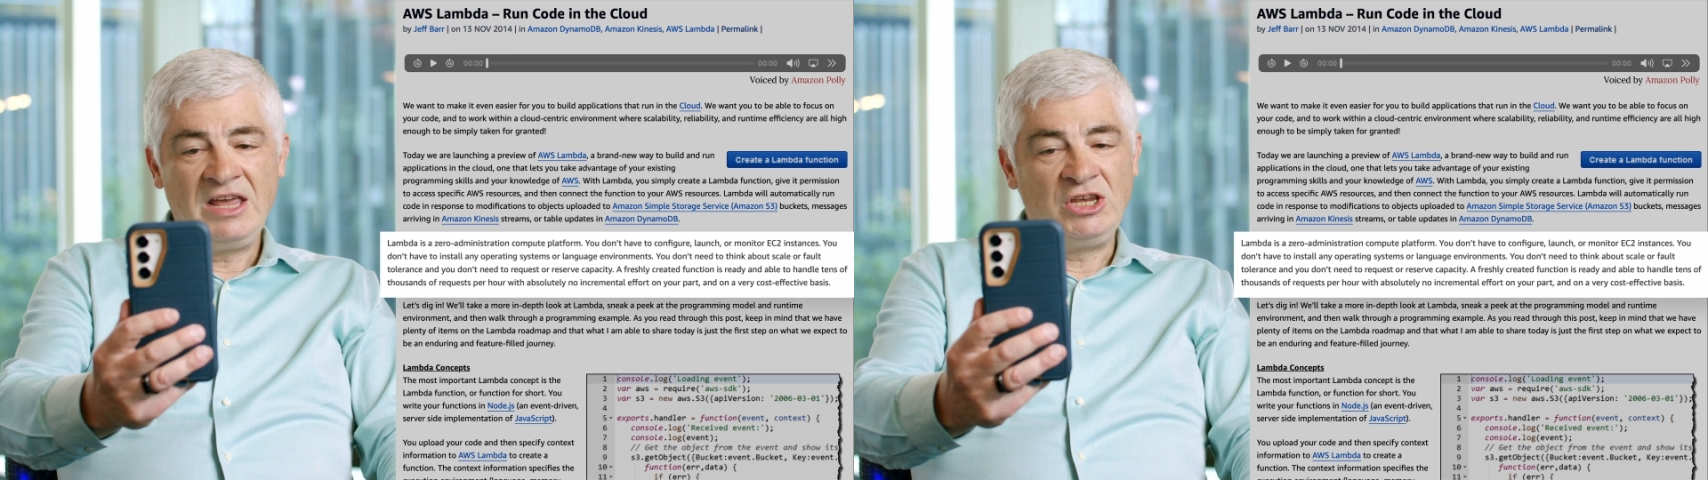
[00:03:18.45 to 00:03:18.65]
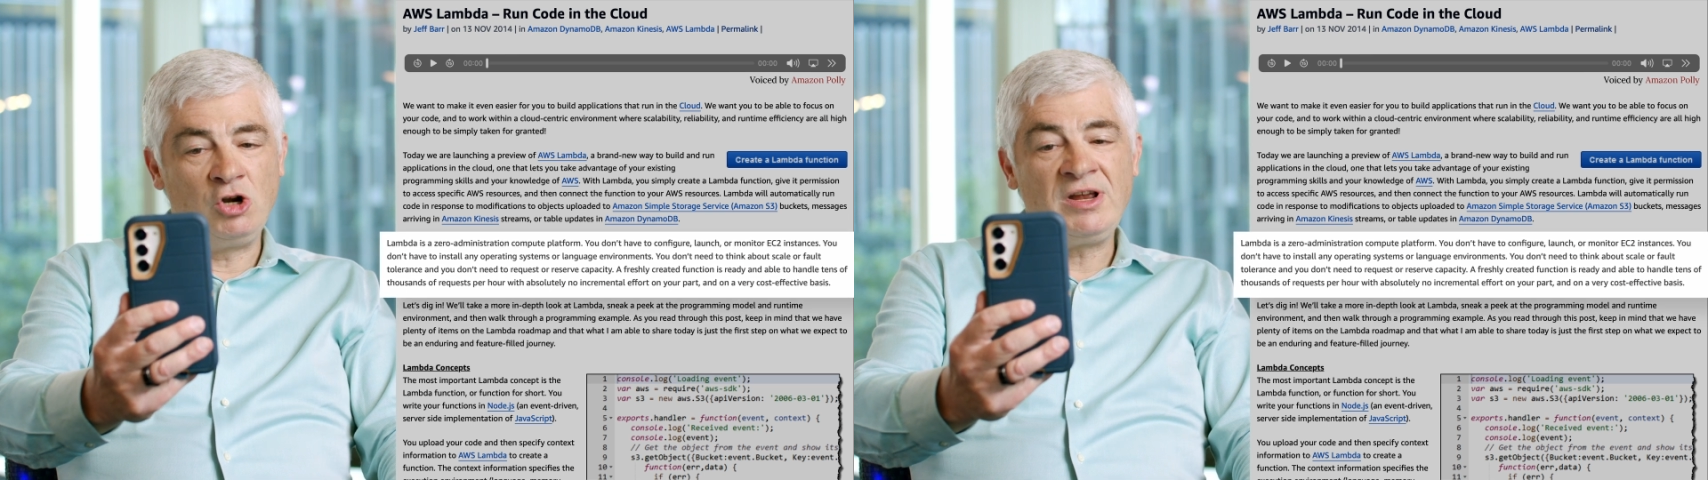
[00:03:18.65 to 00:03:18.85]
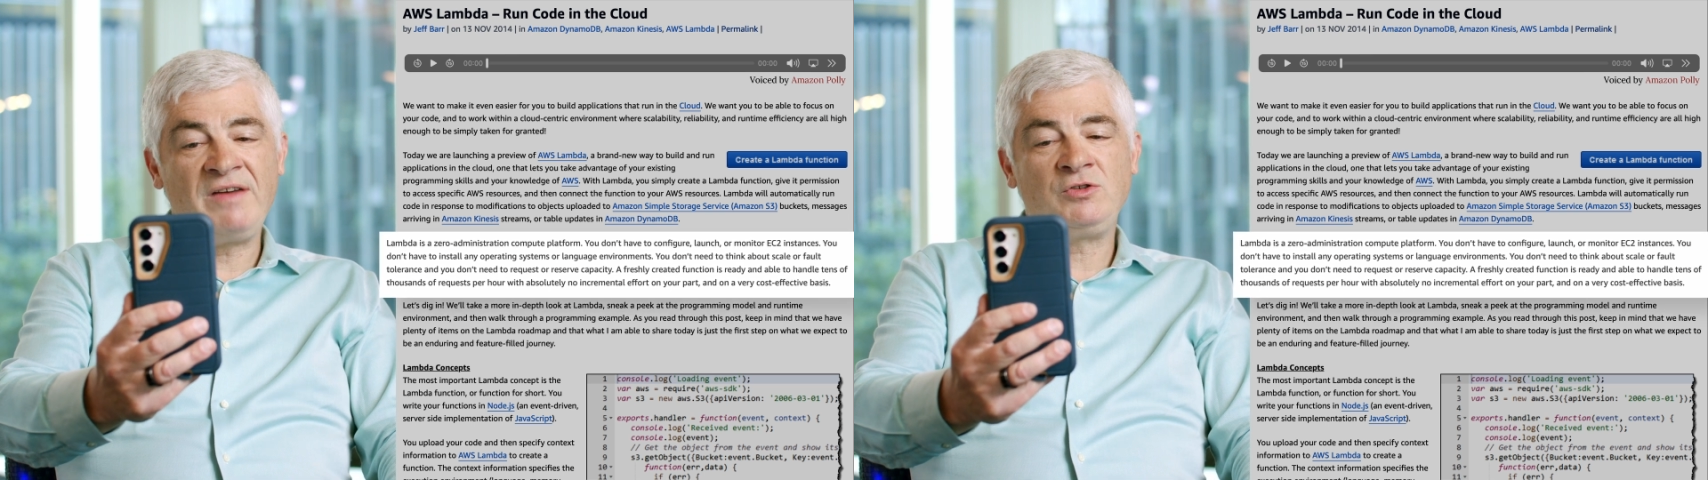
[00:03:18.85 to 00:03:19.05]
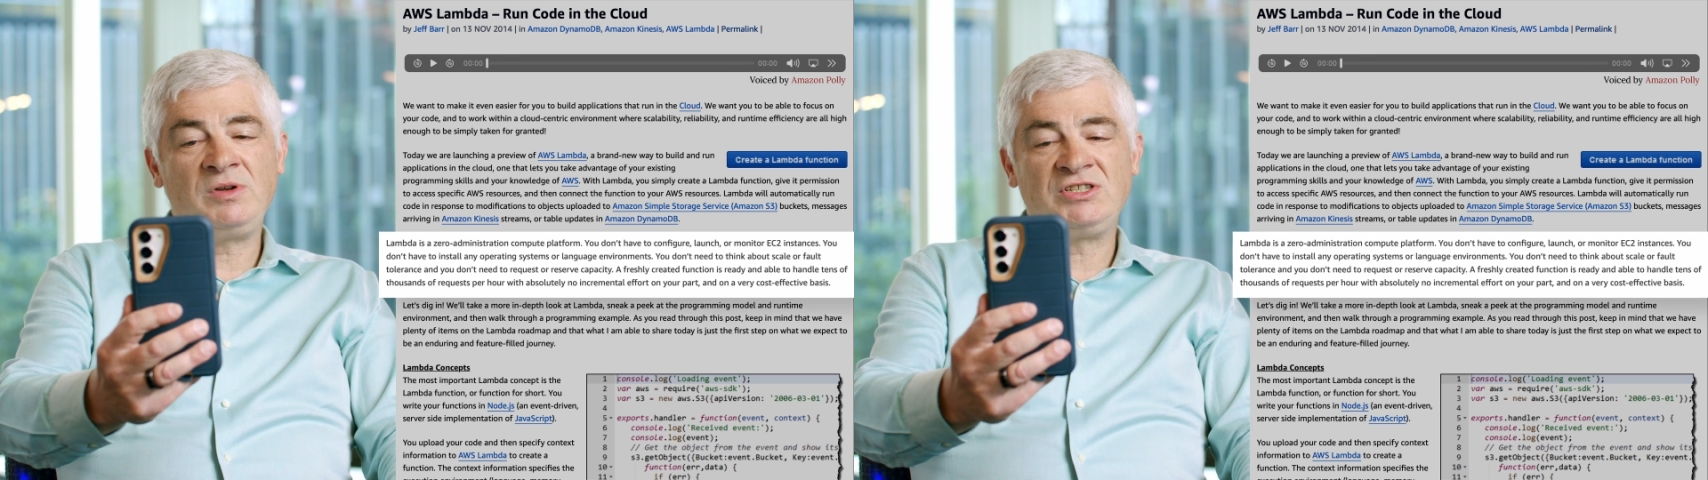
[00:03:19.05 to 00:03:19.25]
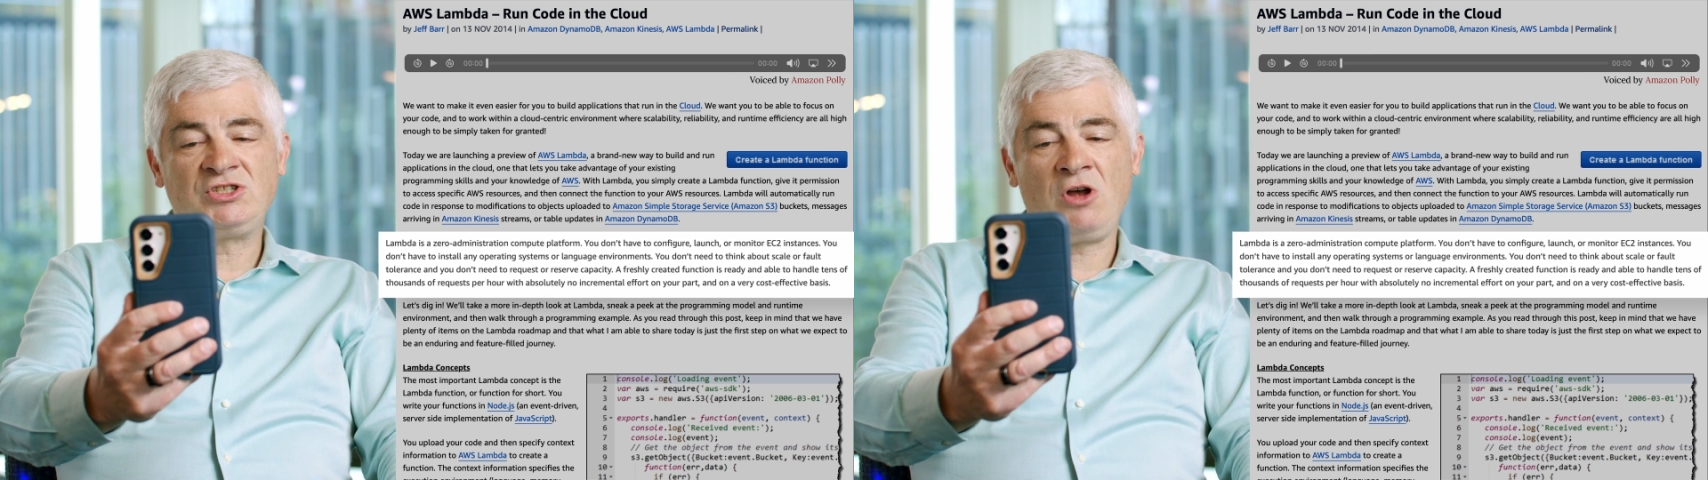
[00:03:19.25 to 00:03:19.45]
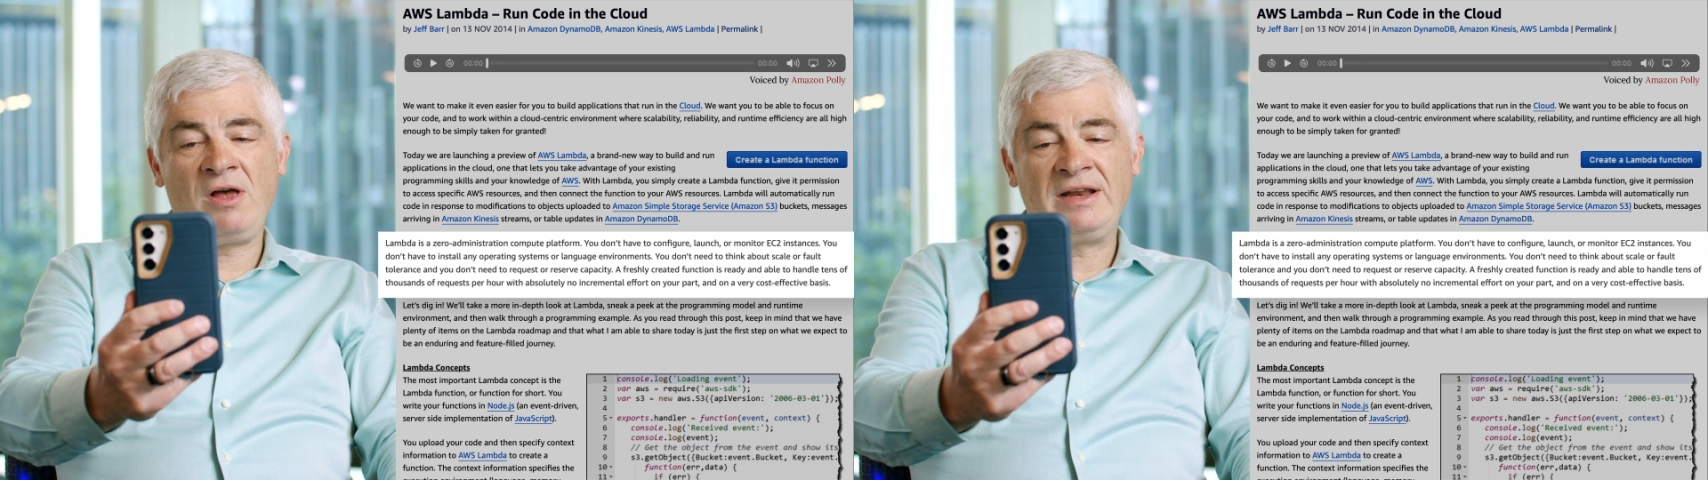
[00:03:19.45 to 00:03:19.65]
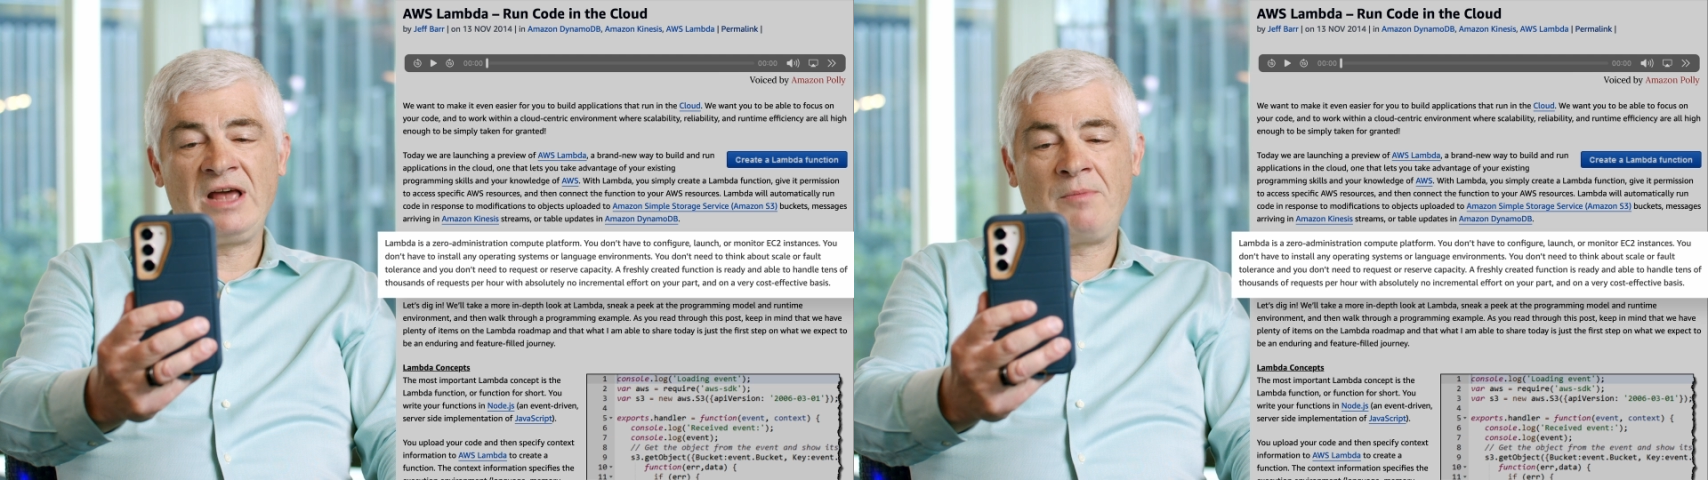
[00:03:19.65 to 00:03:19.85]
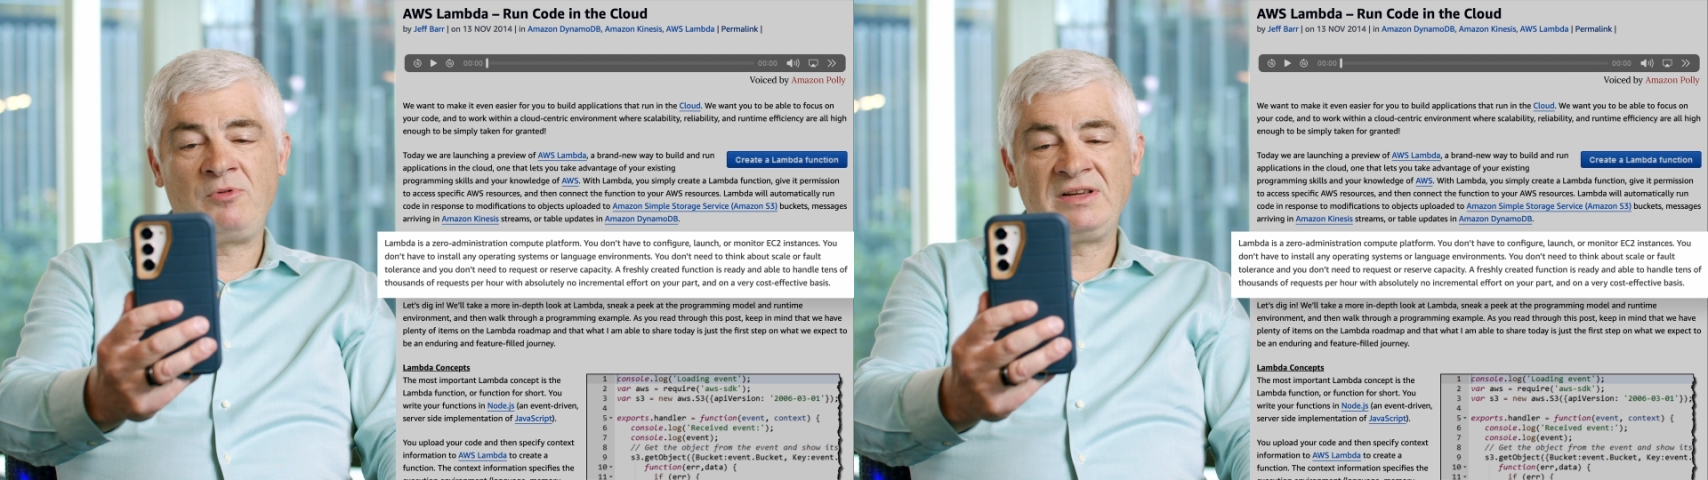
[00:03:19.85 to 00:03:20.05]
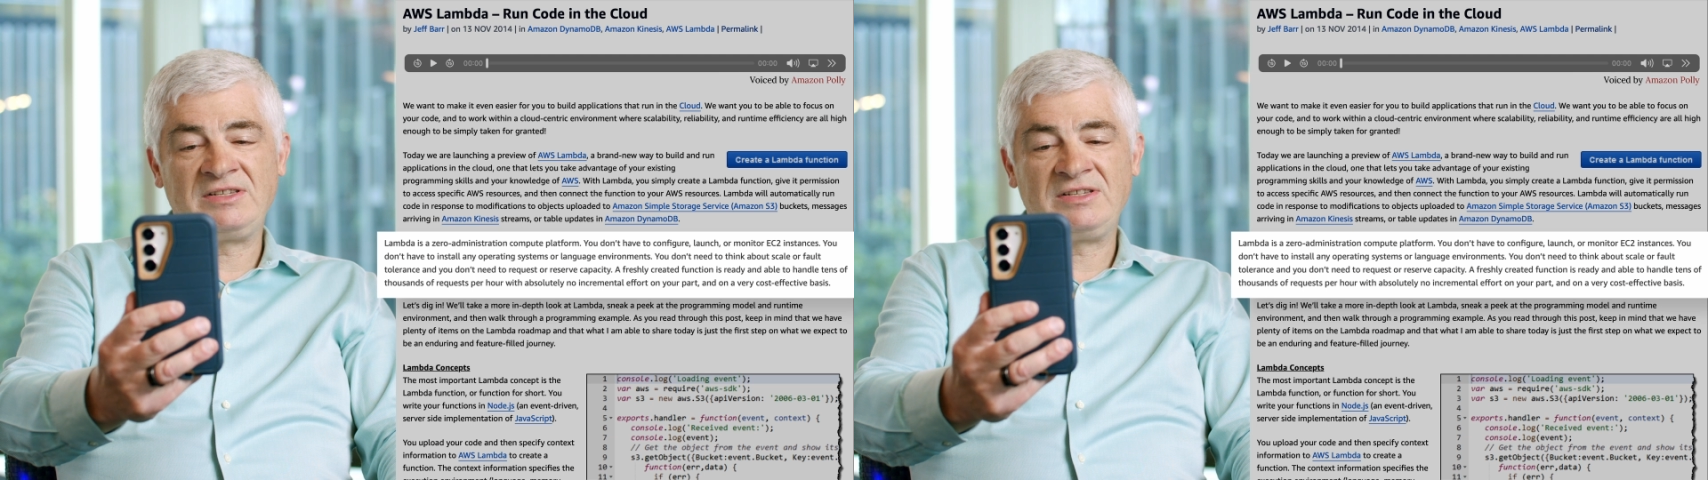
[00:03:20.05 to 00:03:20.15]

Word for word: You don't have to install any operating